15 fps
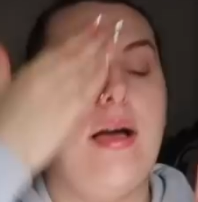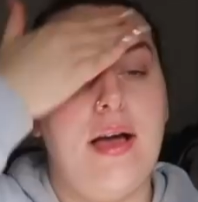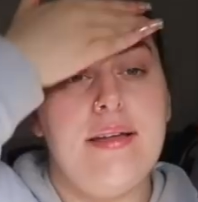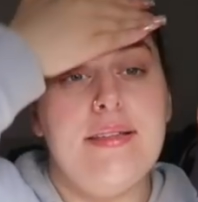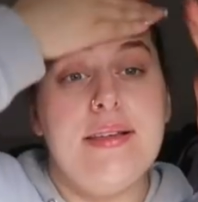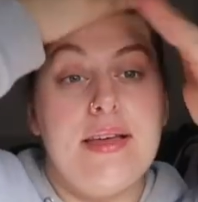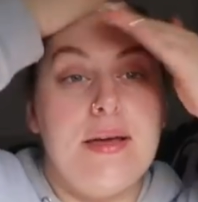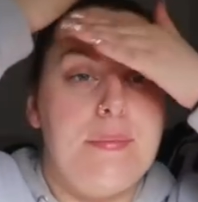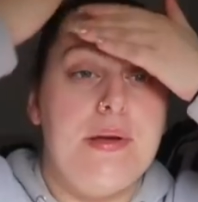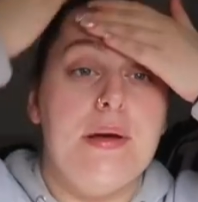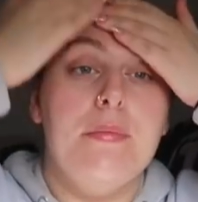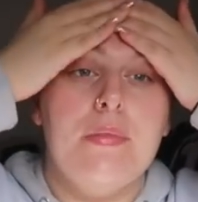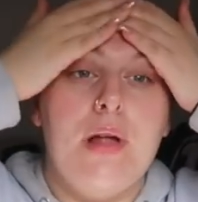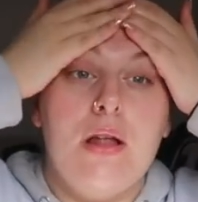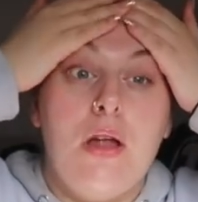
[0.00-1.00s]
I think it'd be a
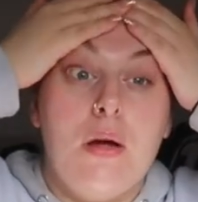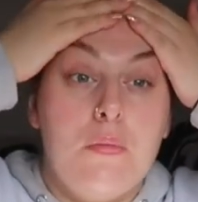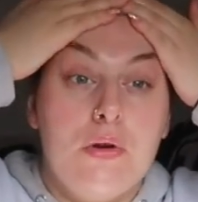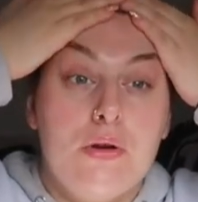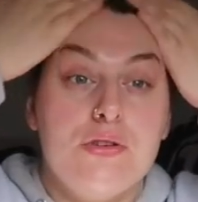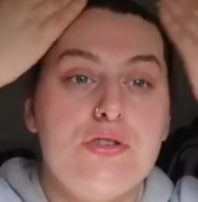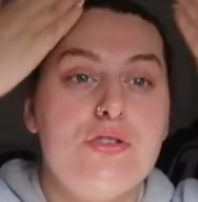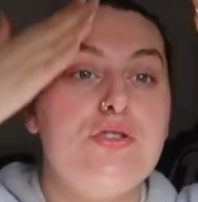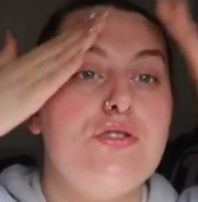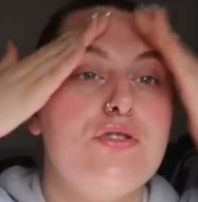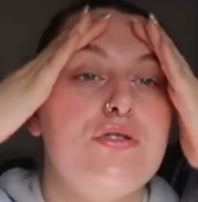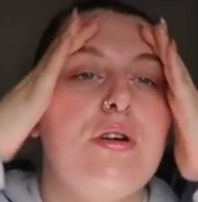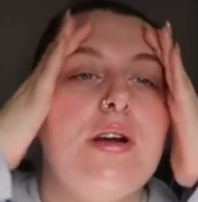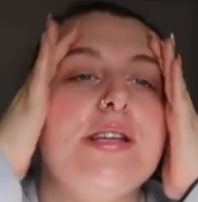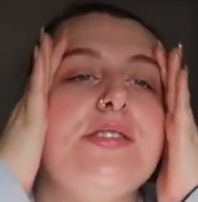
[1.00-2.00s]
lot more
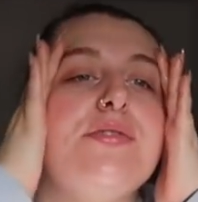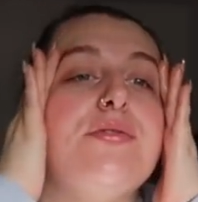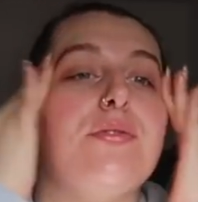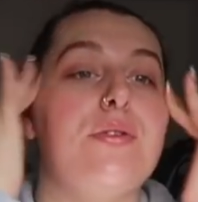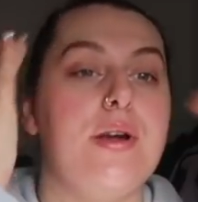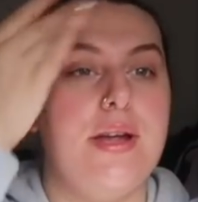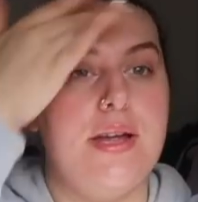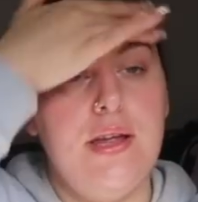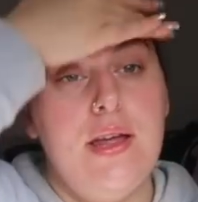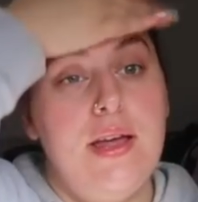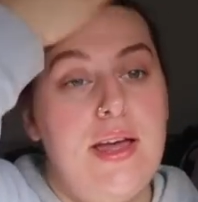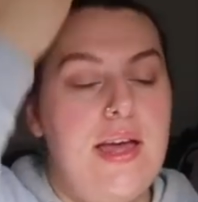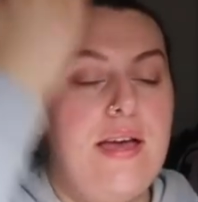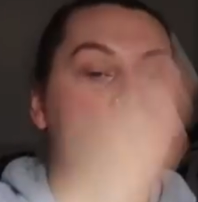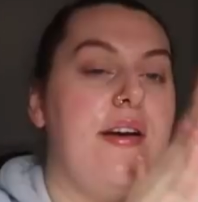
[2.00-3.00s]
stress-free
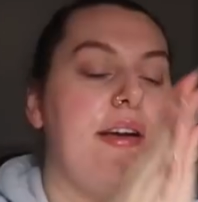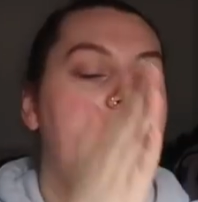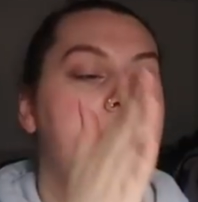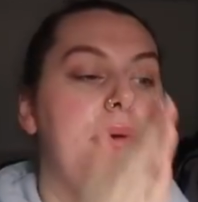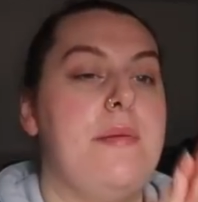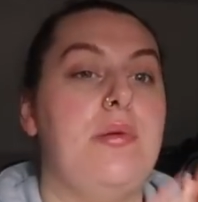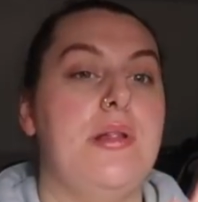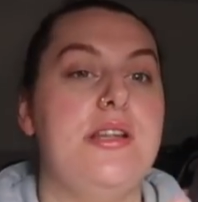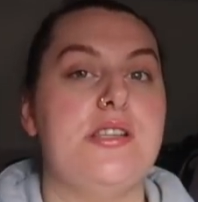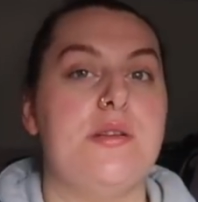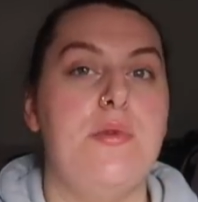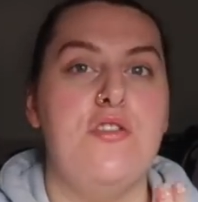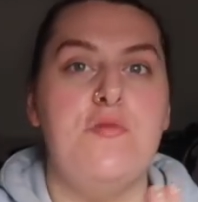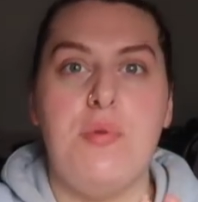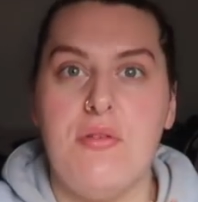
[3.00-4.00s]
if I get people in to
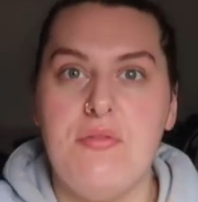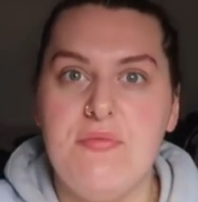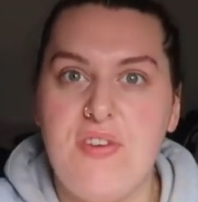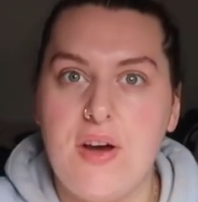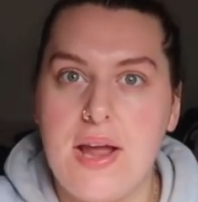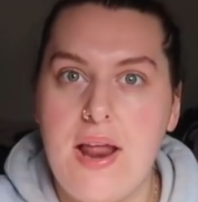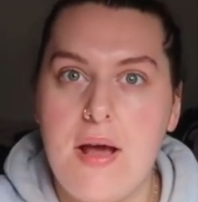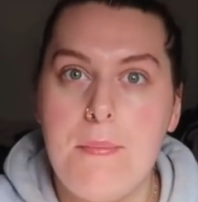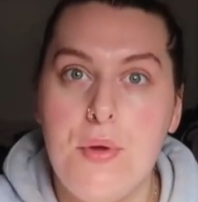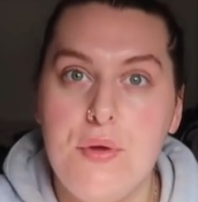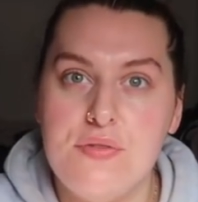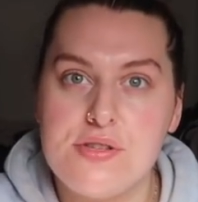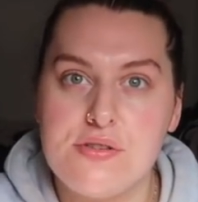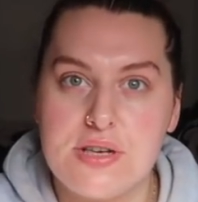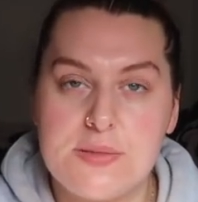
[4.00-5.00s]
move, but fucking hell,
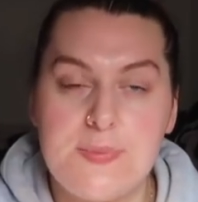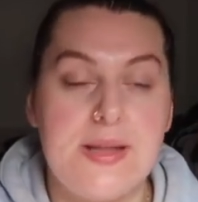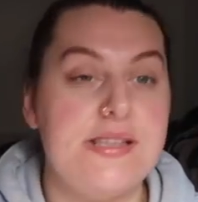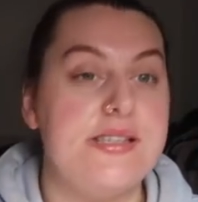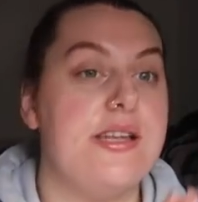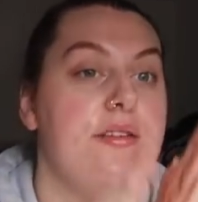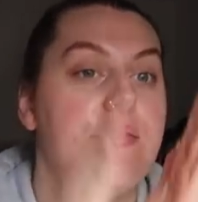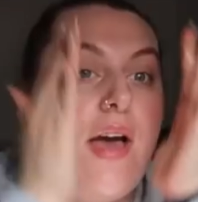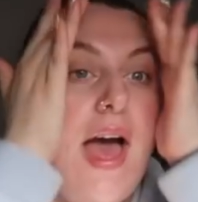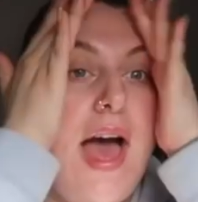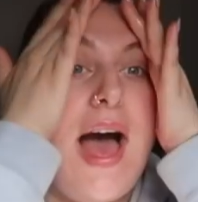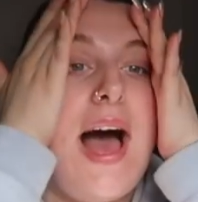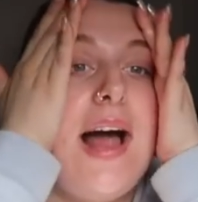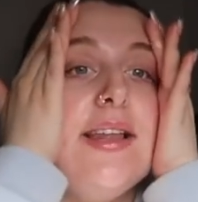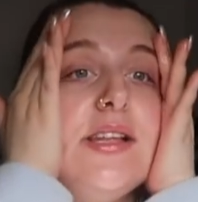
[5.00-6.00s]
movers are expensive.
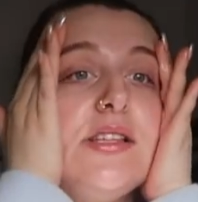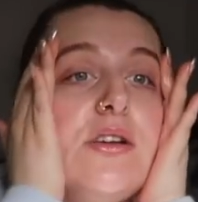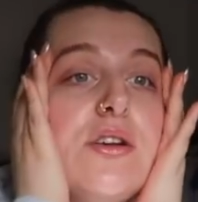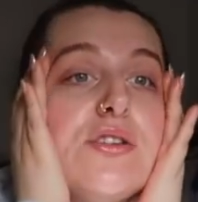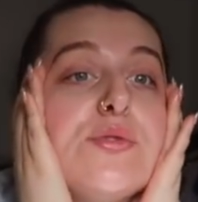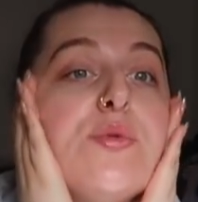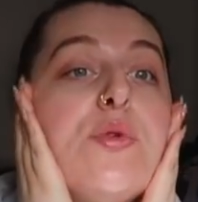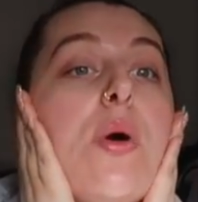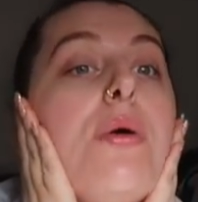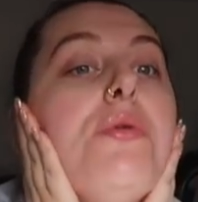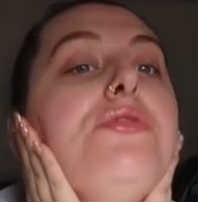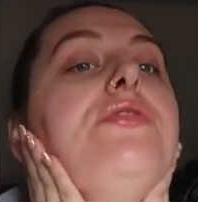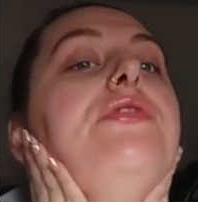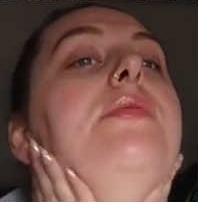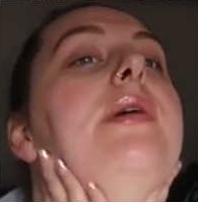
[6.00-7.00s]
Alice got some
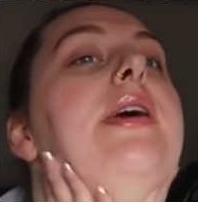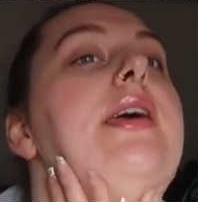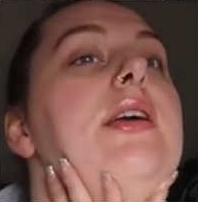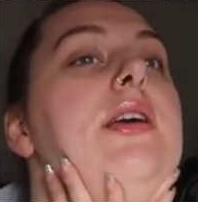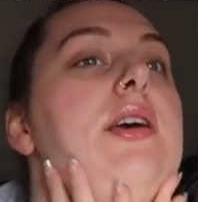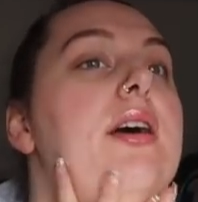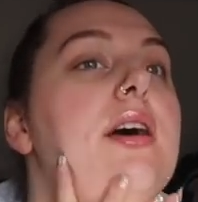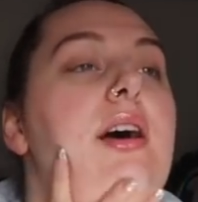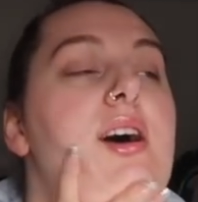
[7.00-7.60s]
quotes for me.